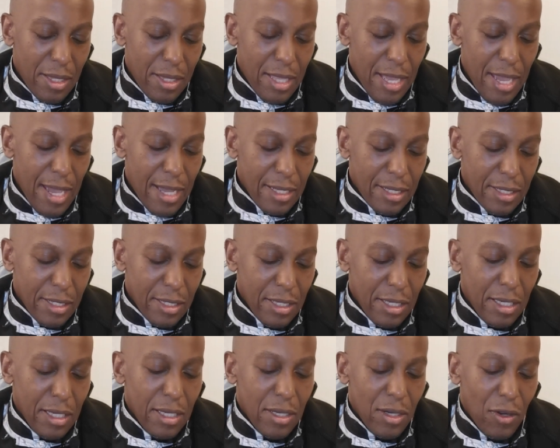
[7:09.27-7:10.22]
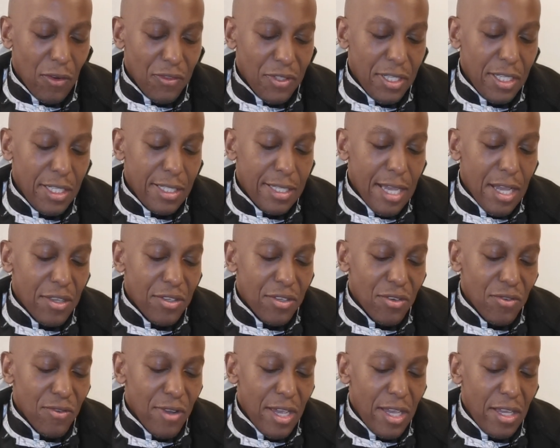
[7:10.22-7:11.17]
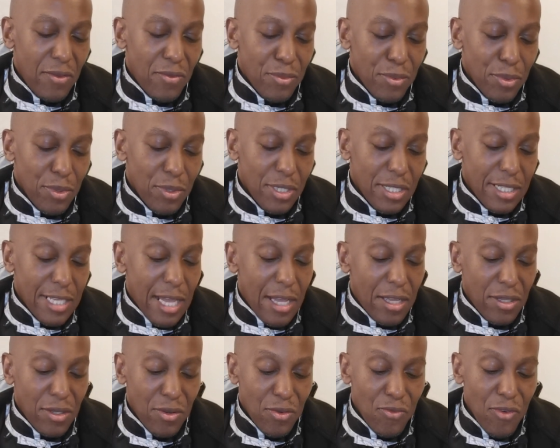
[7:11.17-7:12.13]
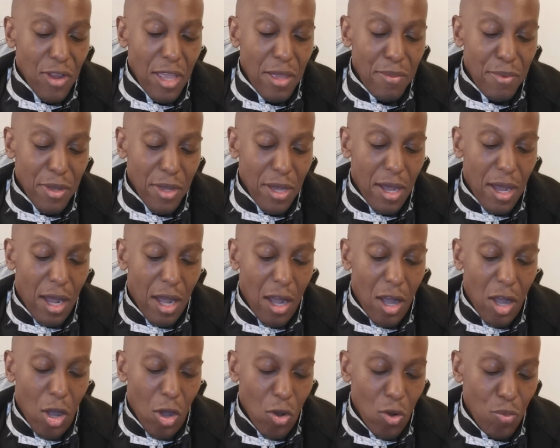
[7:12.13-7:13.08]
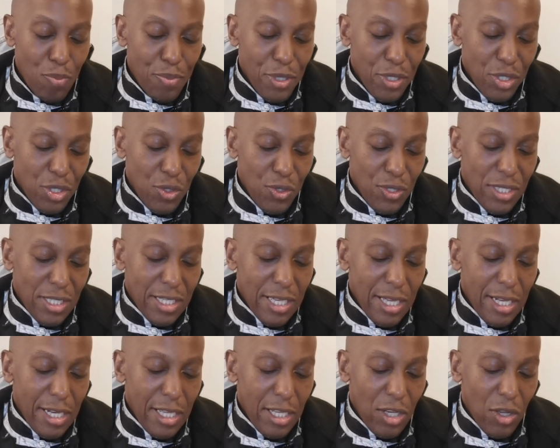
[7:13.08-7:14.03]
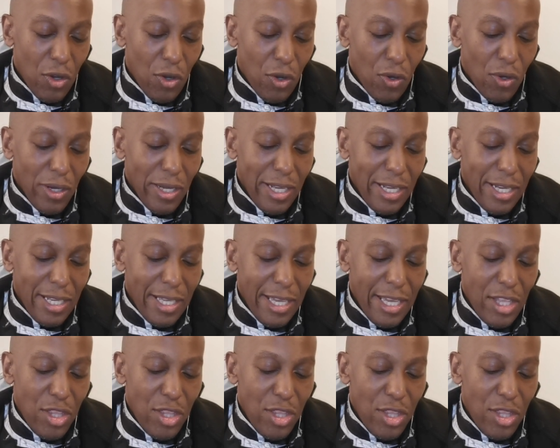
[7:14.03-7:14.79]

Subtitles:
that obviously Saudi Arabia are open to selling oil